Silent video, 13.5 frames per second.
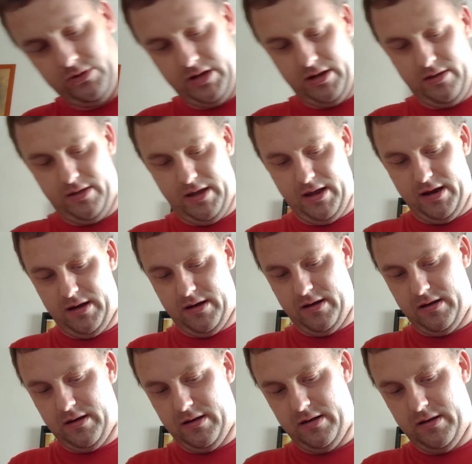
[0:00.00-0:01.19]
and then
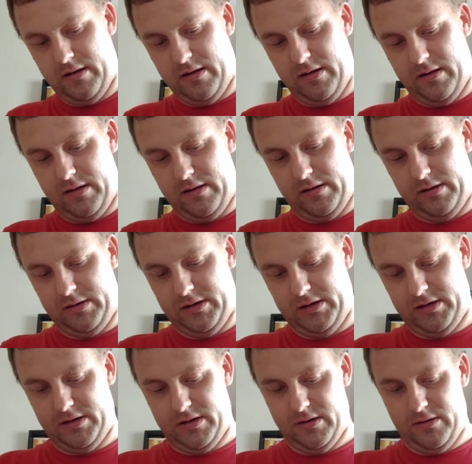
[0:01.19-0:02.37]

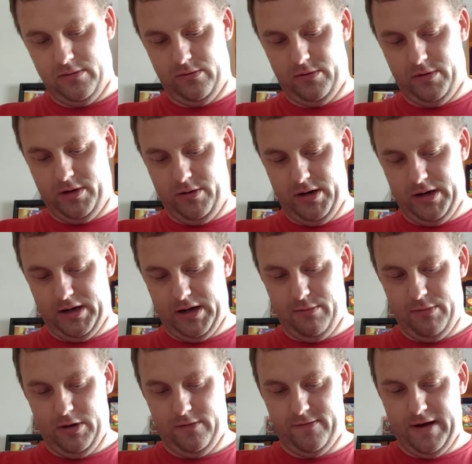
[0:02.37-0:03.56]
just, oh, are you going to come
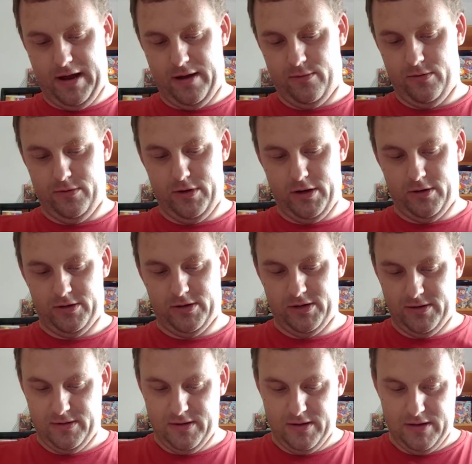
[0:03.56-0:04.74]
off now or not?
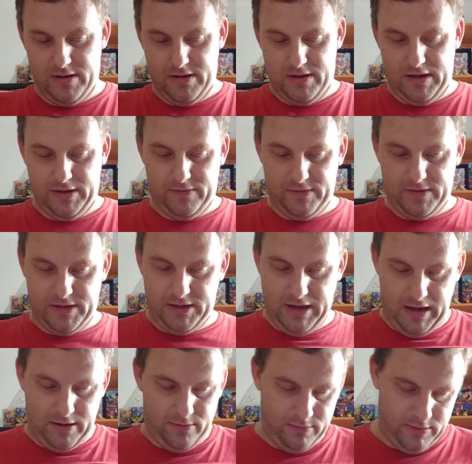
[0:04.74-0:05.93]
It's
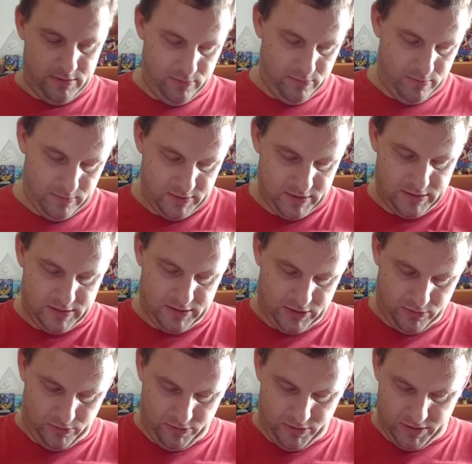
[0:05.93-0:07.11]
stuck on, oh, just a
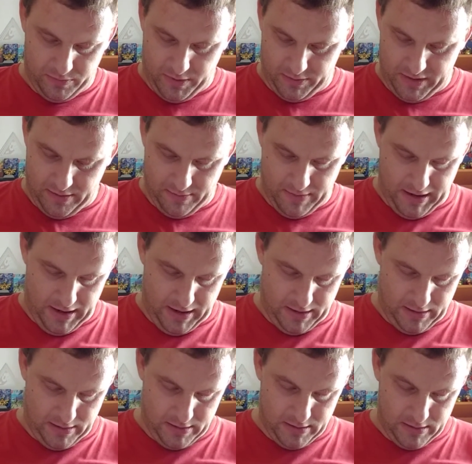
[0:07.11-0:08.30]
screw just popped out of my
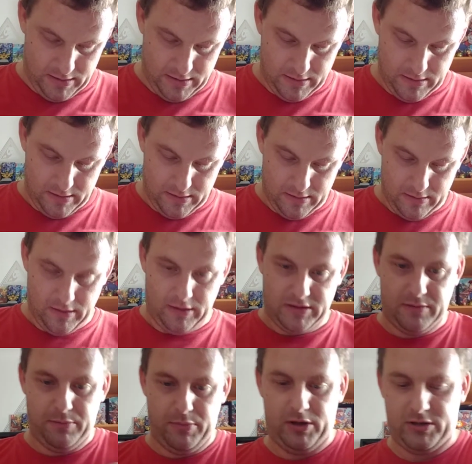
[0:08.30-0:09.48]
hand. That's the
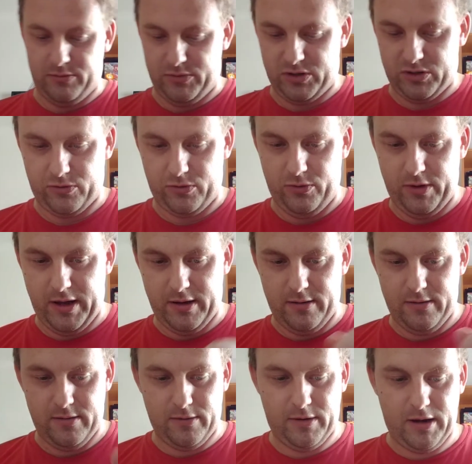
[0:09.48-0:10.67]
bottom screw there,
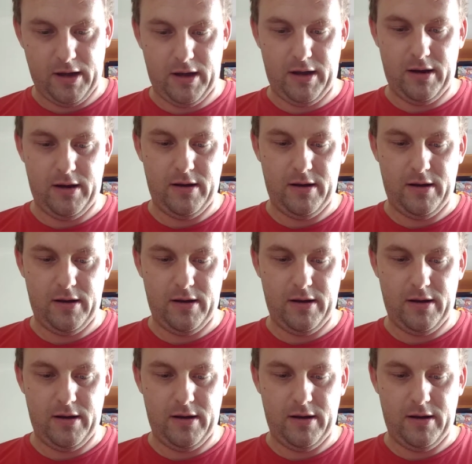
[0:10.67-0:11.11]
okay.